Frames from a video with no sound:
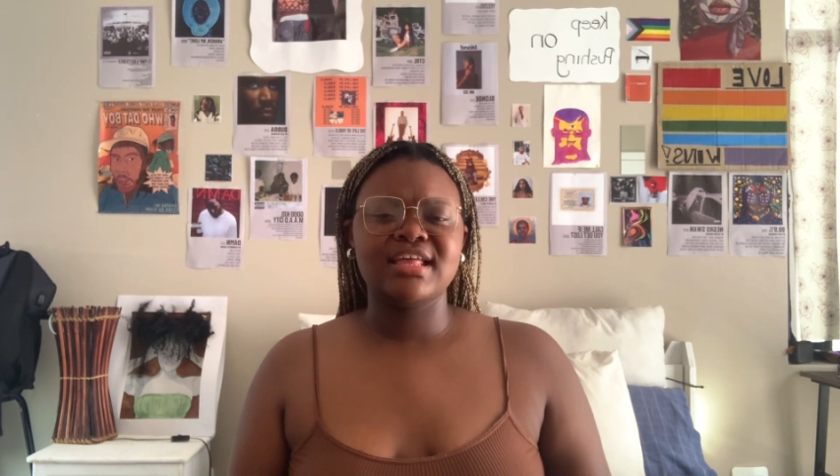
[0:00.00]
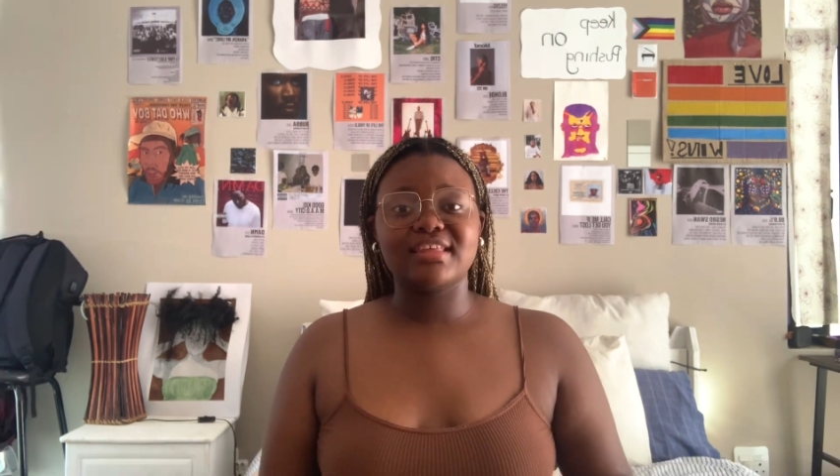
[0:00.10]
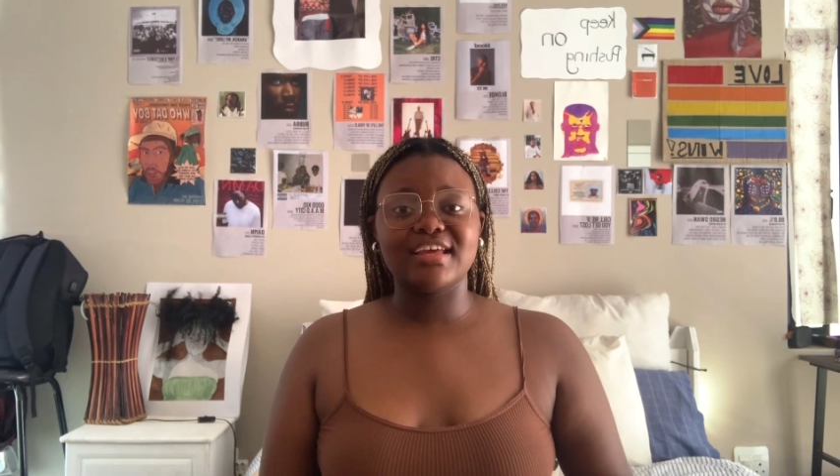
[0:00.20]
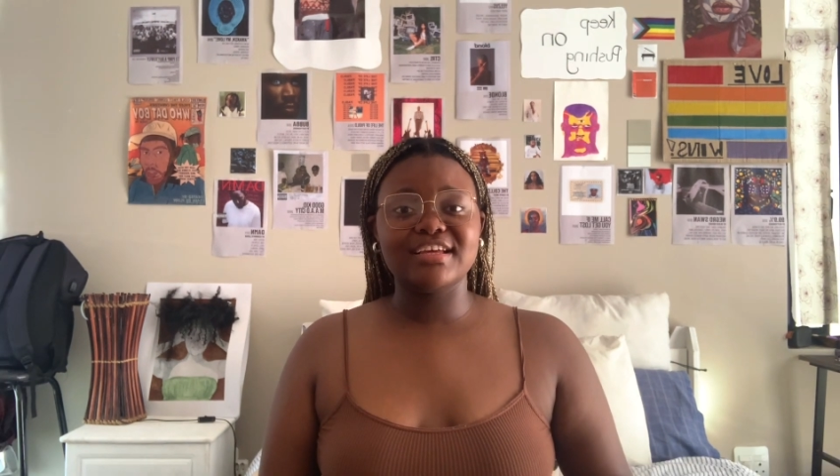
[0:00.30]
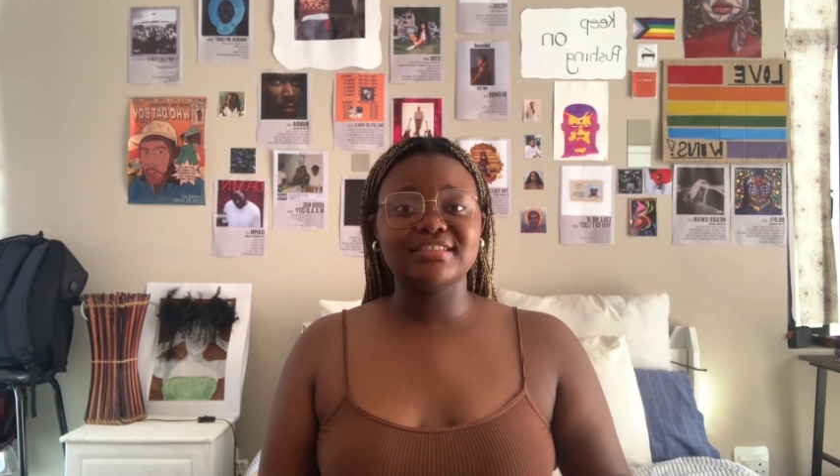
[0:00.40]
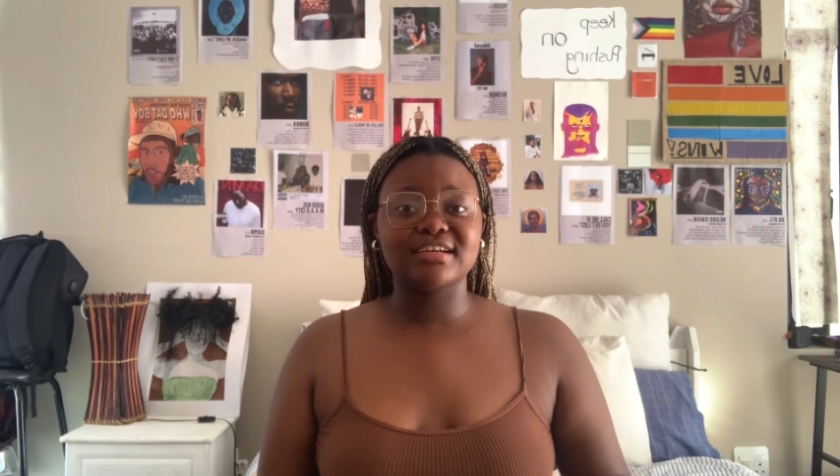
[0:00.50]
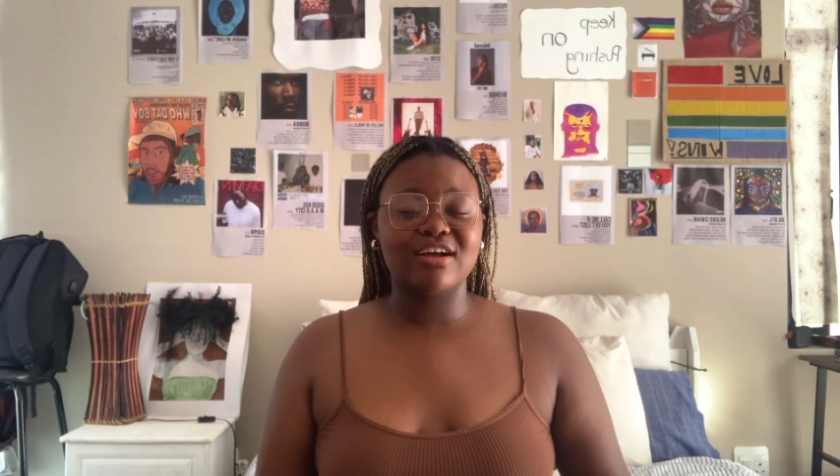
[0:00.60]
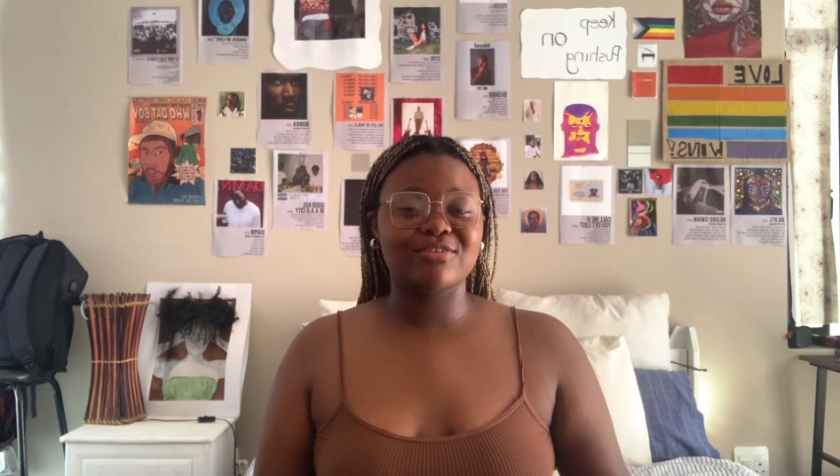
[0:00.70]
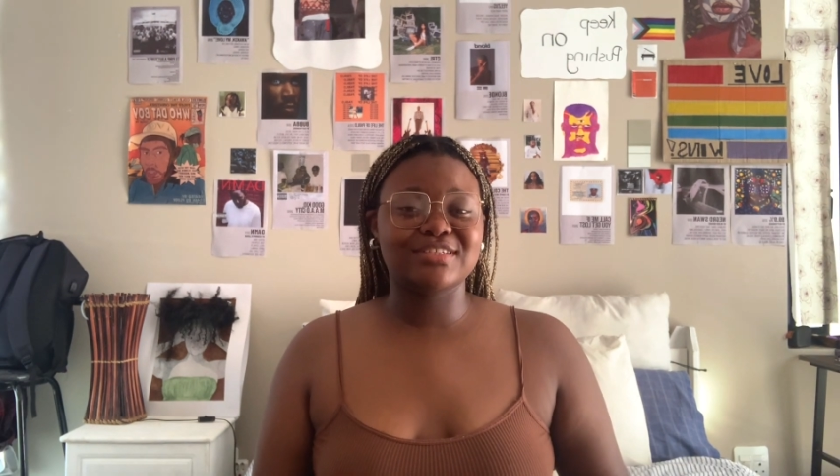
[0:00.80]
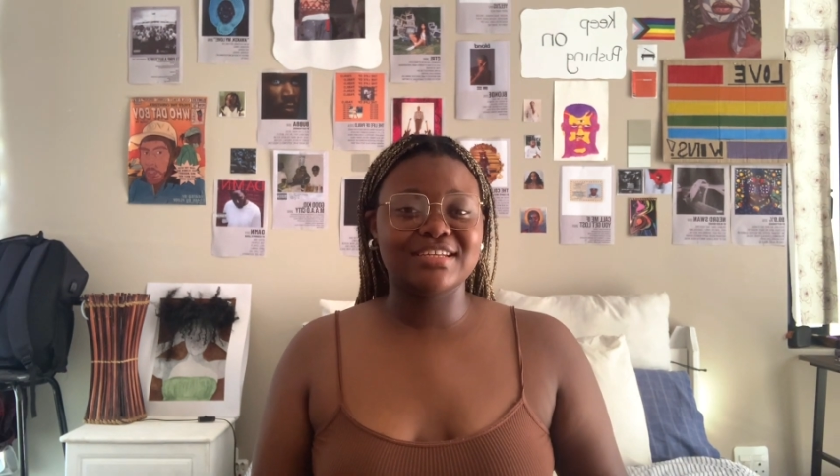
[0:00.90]
there is a
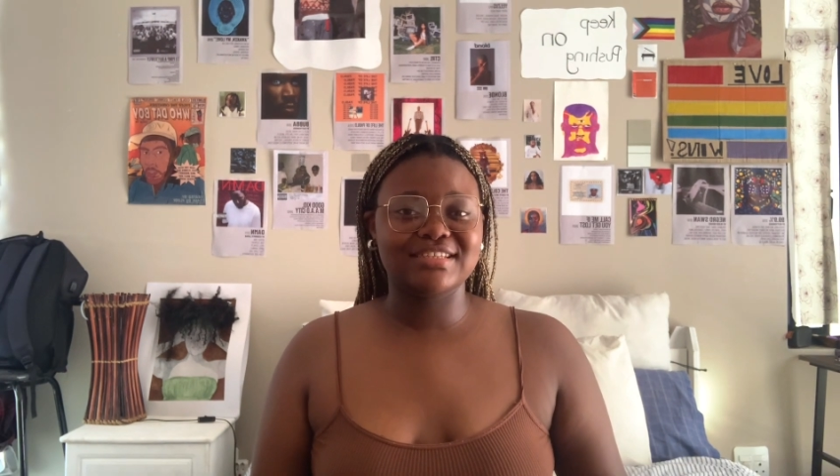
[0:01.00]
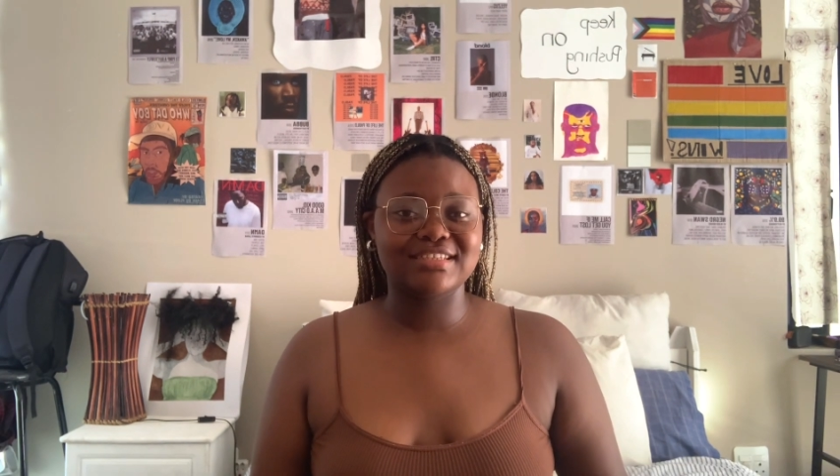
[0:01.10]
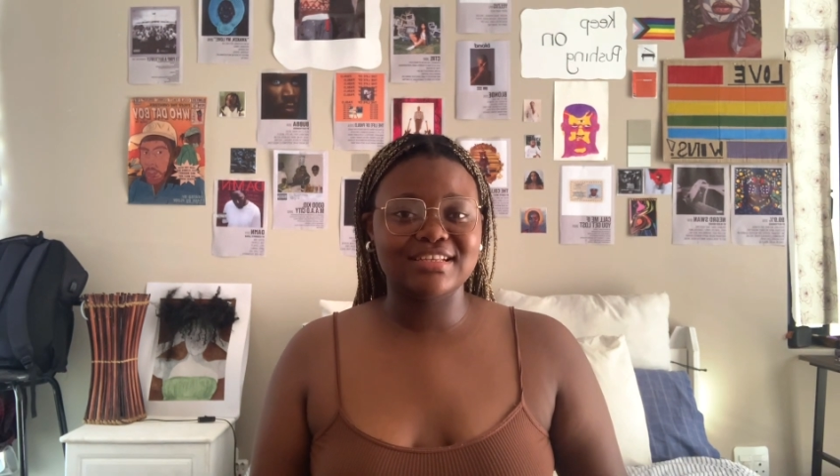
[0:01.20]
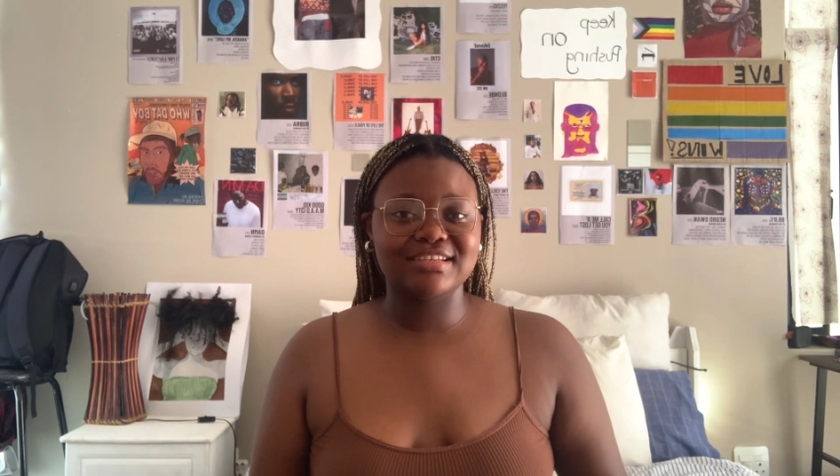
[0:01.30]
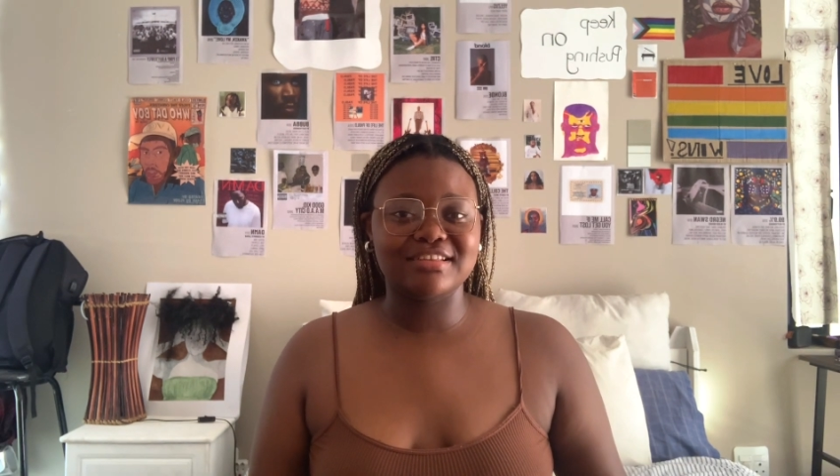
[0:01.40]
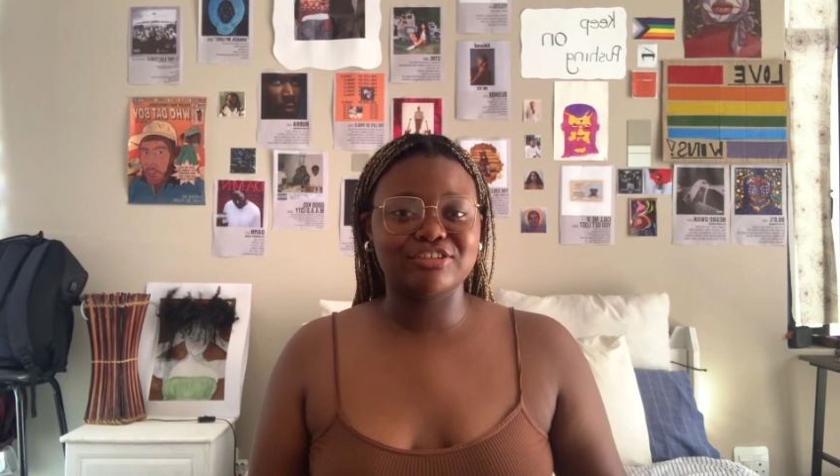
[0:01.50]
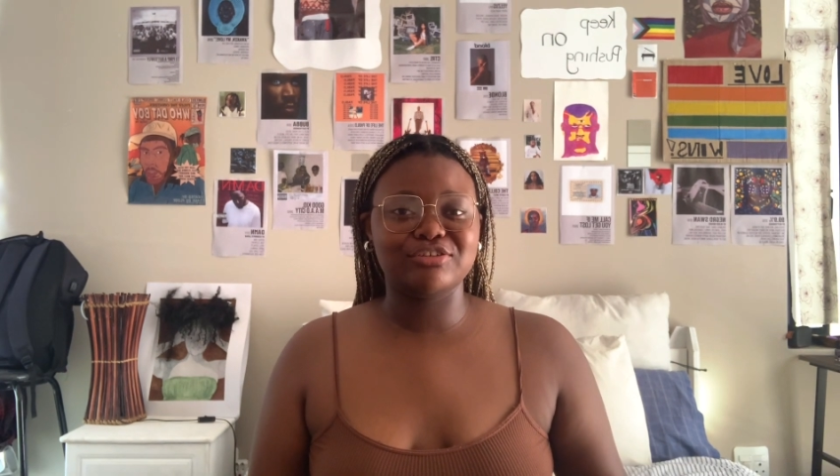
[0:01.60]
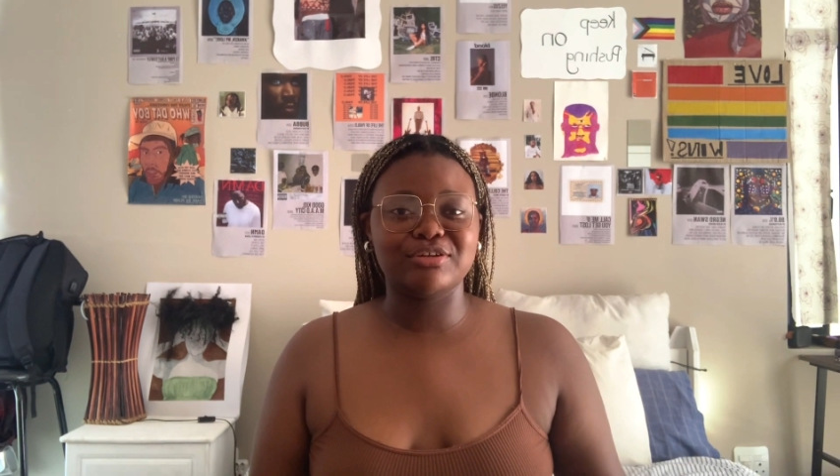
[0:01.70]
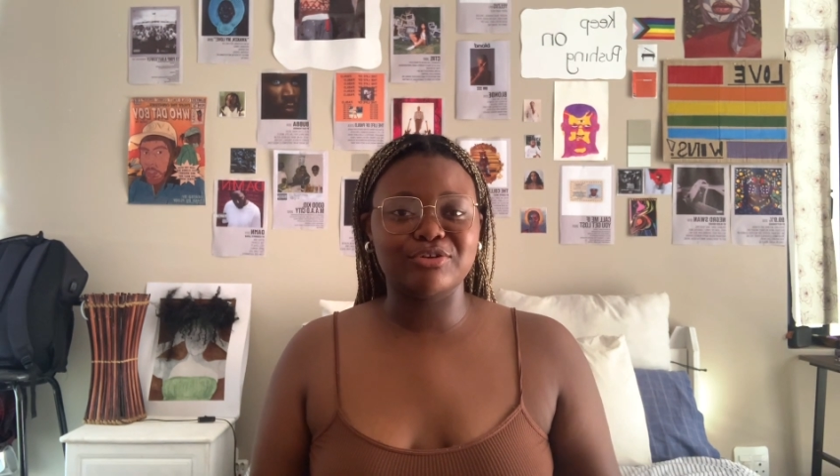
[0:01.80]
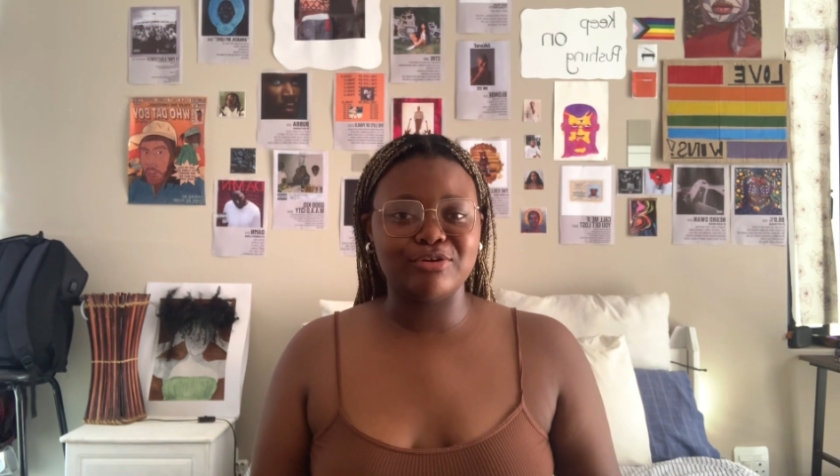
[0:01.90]
counseling center that you
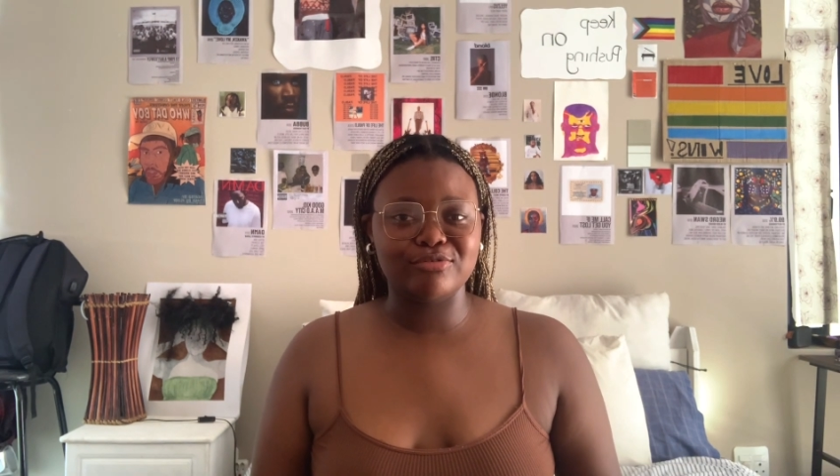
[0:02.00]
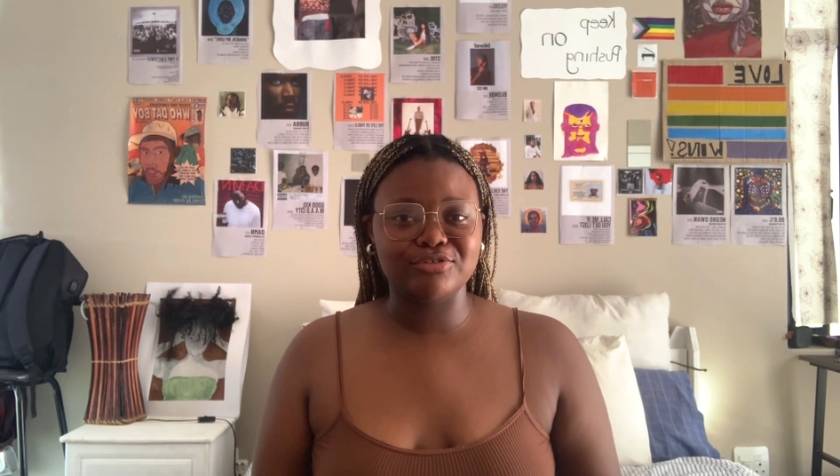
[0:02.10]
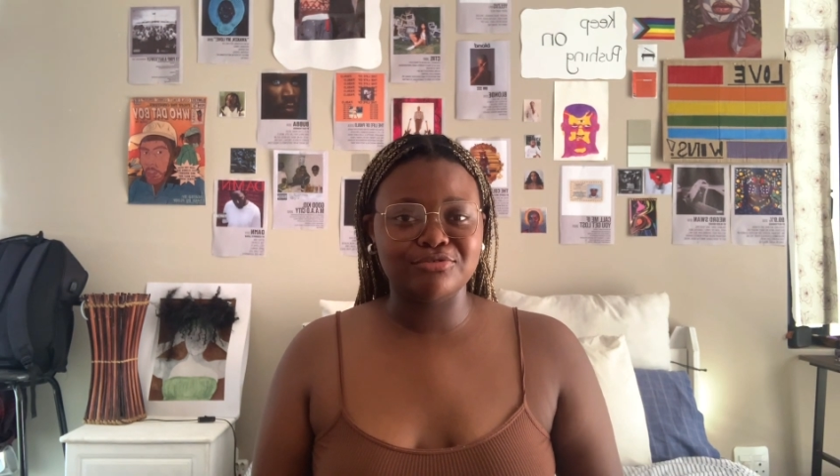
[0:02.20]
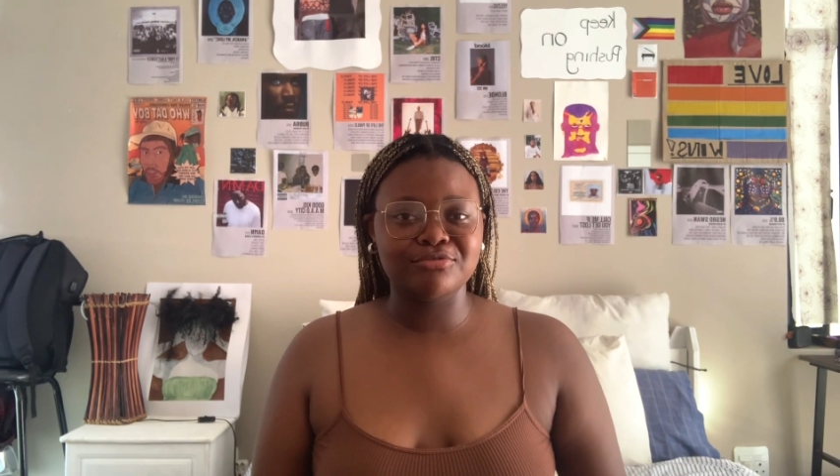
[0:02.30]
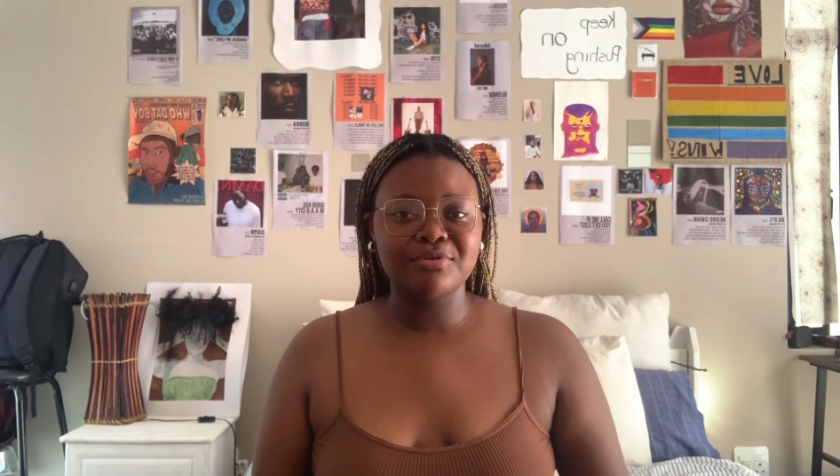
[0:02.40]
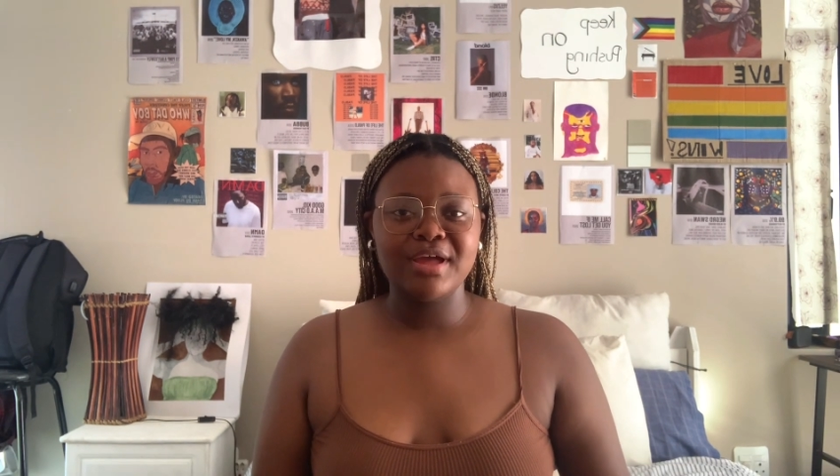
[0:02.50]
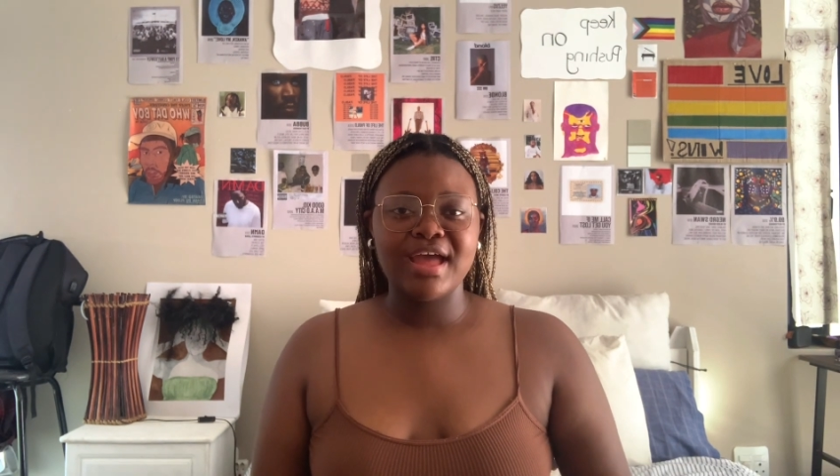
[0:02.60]
can go to,